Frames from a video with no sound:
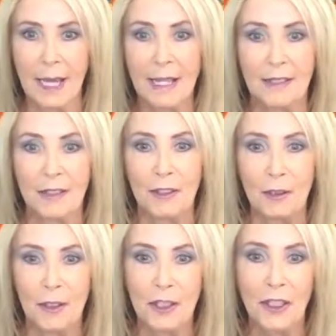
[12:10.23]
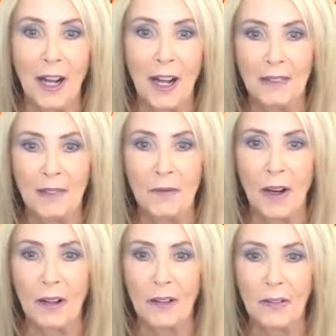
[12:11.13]
get your child
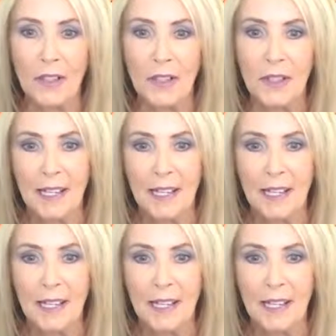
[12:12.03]
involved